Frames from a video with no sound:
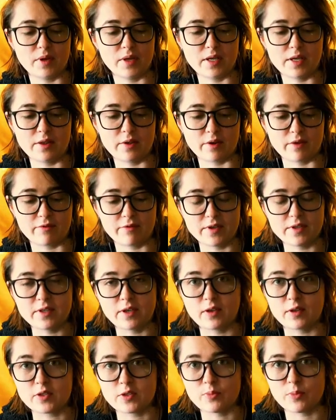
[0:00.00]
either a
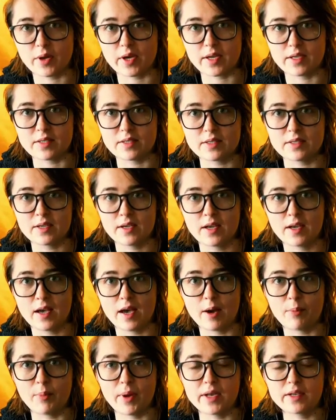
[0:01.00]
physical space,
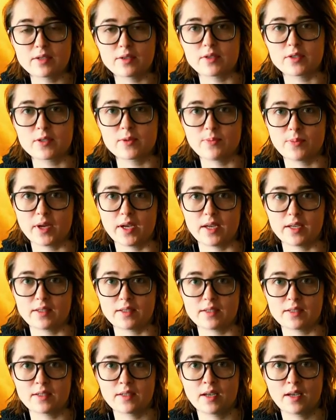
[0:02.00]
a mental
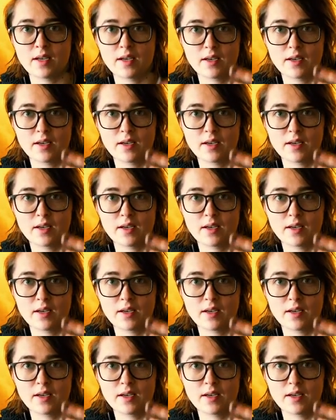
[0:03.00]
space,